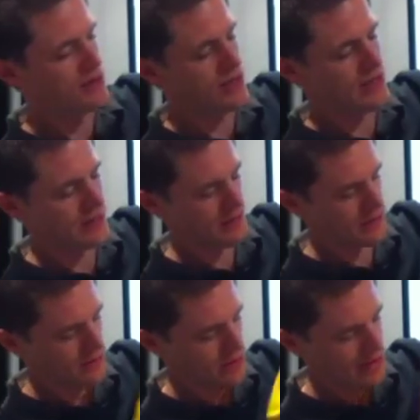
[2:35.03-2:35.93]
training
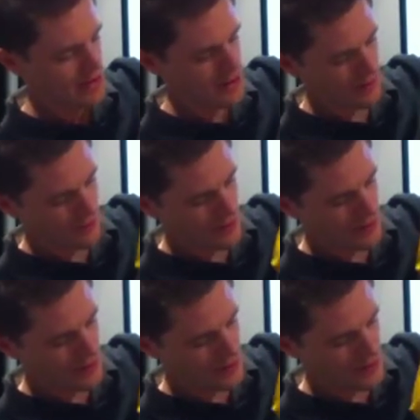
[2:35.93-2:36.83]
top, one
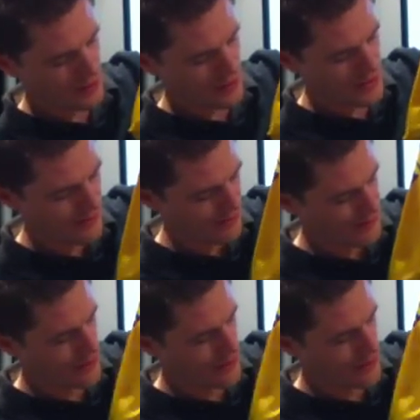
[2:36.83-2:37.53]
of the ones that I wear.